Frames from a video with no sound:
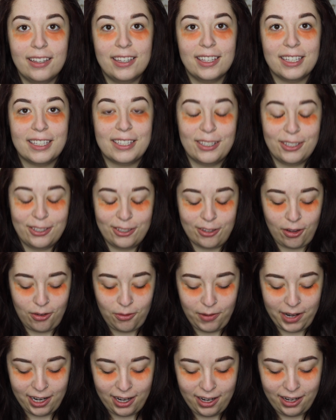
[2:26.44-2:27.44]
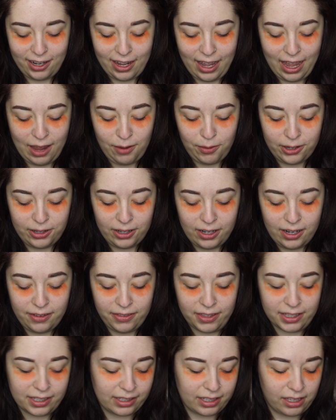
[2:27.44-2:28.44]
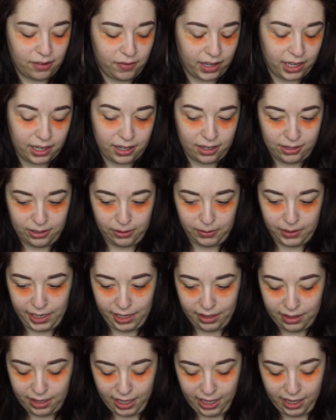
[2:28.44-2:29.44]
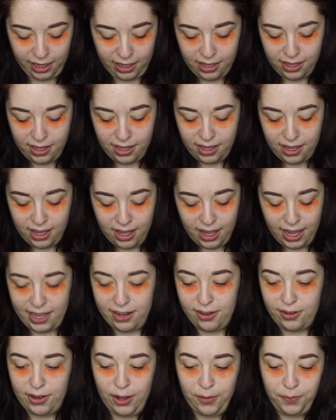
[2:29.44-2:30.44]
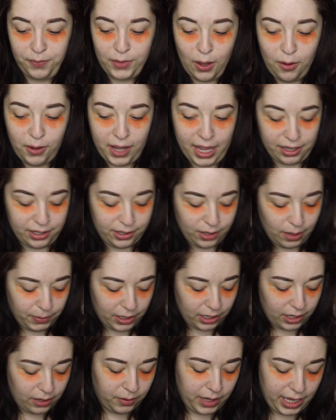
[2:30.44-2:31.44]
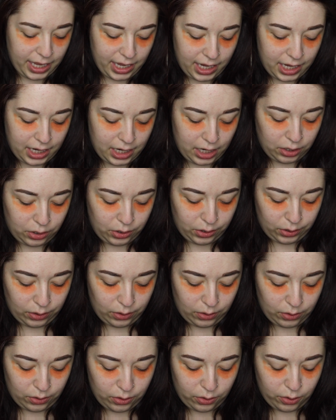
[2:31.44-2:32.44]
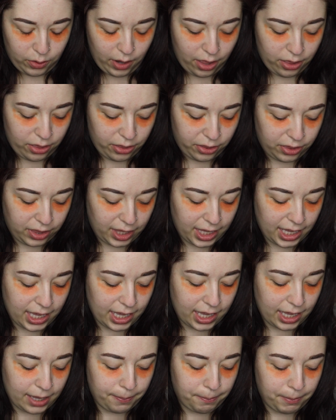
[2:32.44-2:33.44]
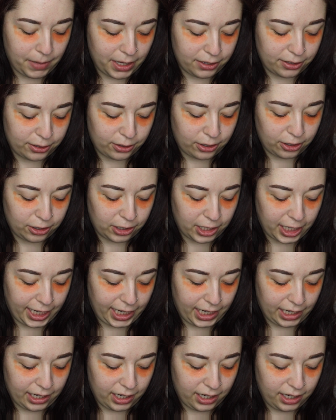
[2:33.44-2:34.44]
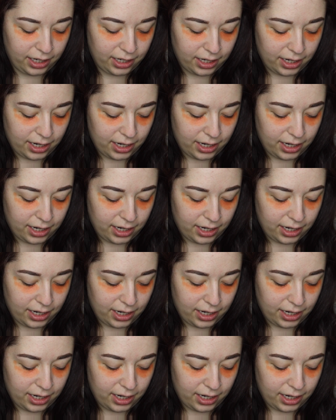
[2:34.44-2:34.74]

This is so weird. I wonder if this is even going to do anything. I don't know. Okay, so I'm going to go into the mint green.